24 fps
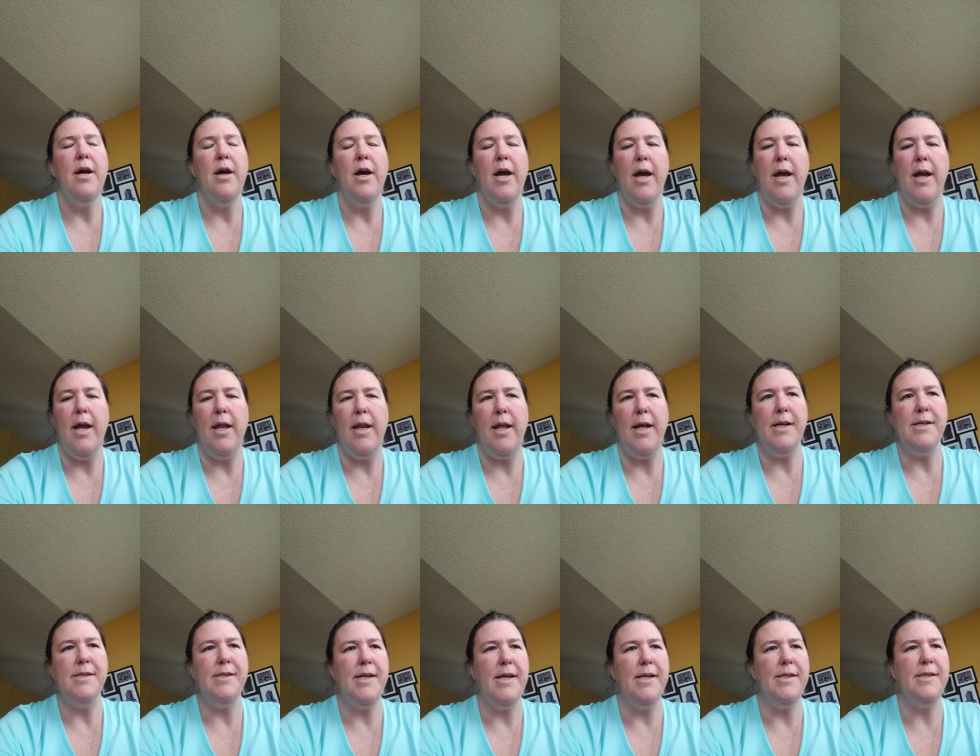uh, and he
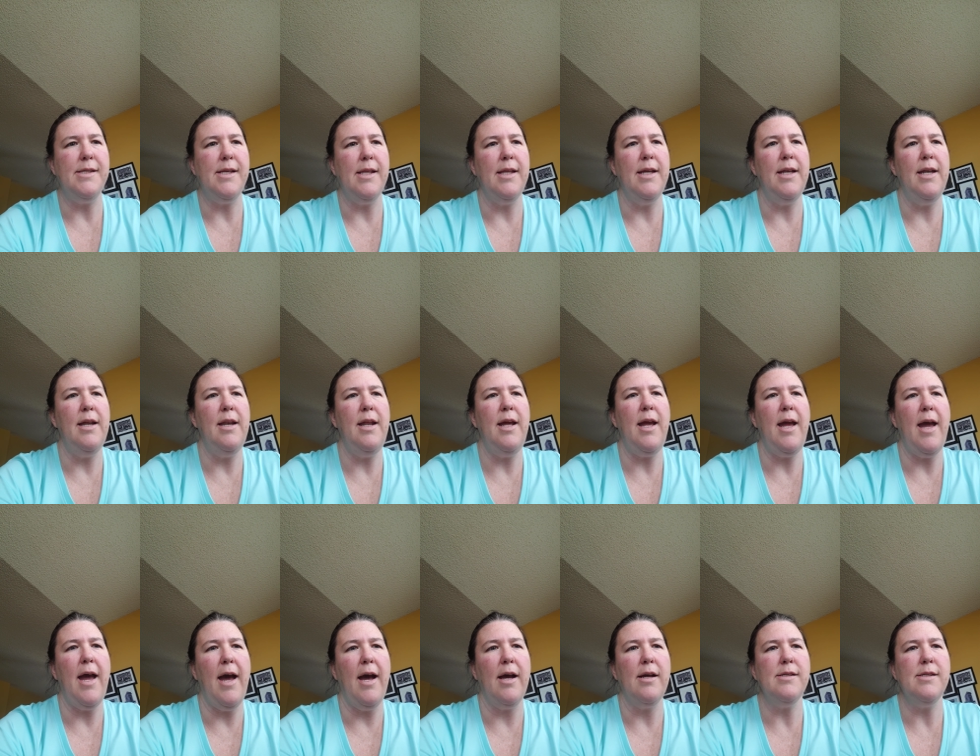said salinity
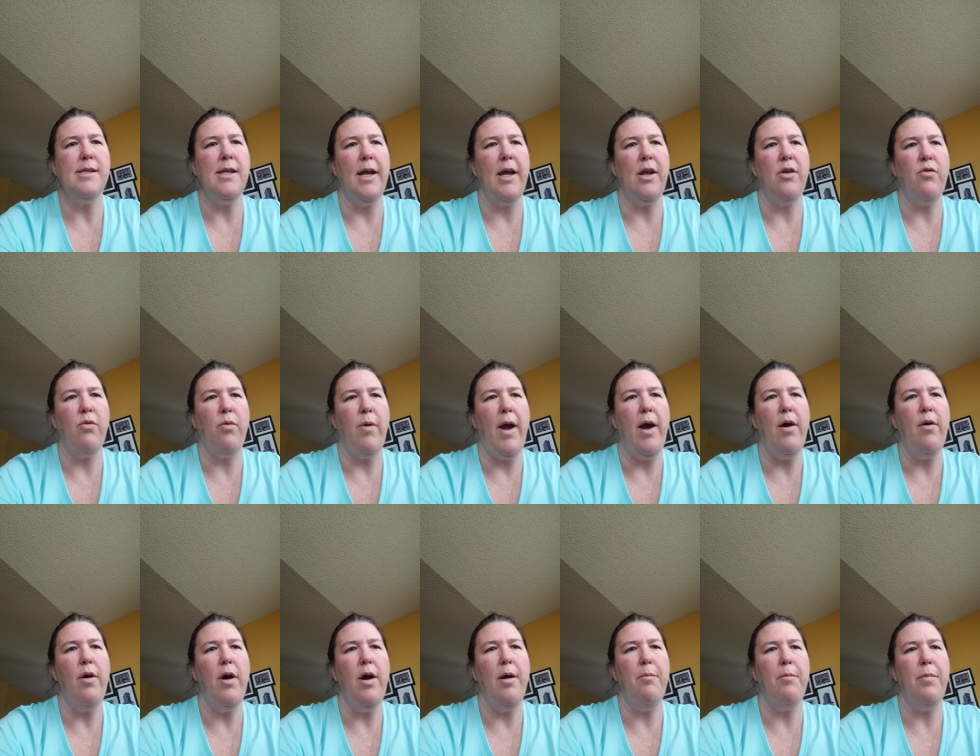acts like drought
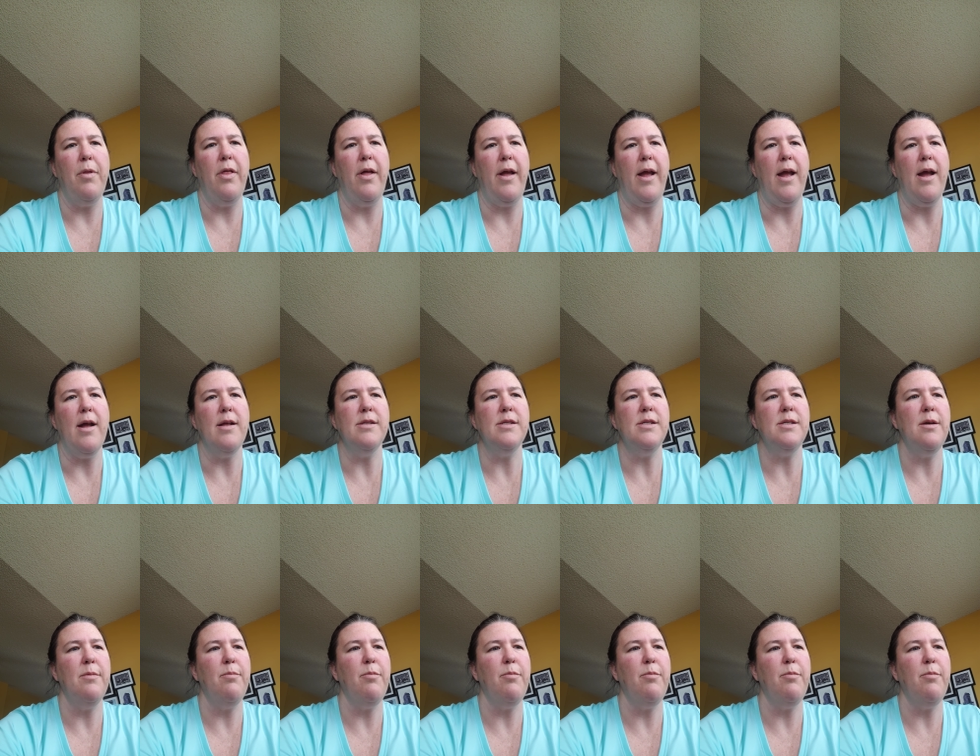on plants,